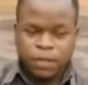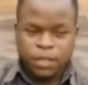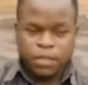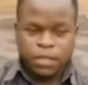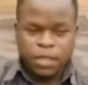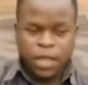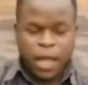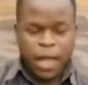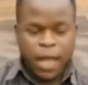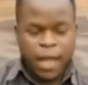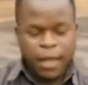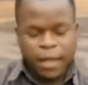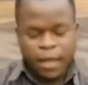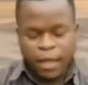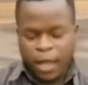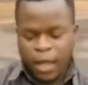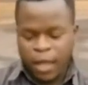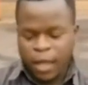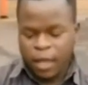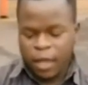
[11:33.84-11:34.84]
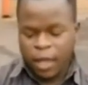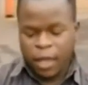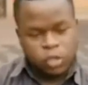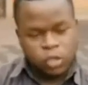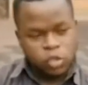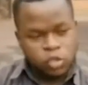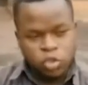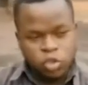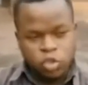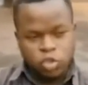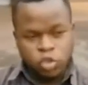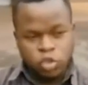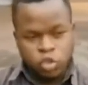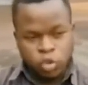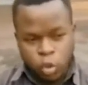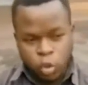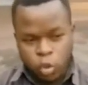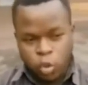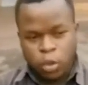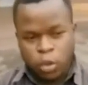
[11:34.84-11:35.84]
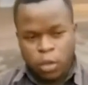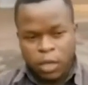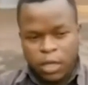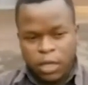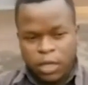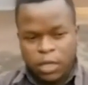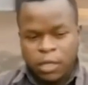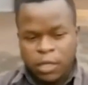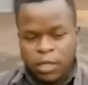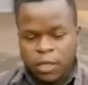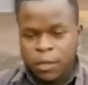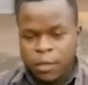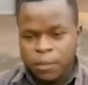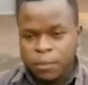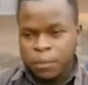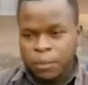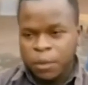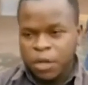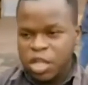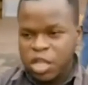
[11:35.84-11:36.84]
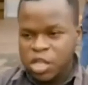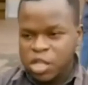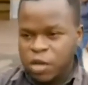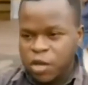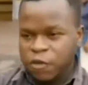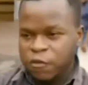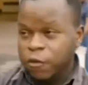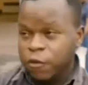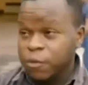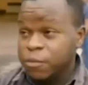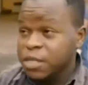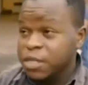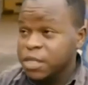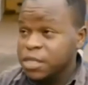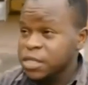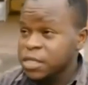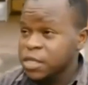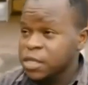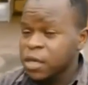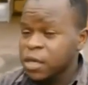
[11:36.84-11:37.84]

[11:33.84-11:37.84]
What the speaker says: Yes, I don't draw any pleasure from this,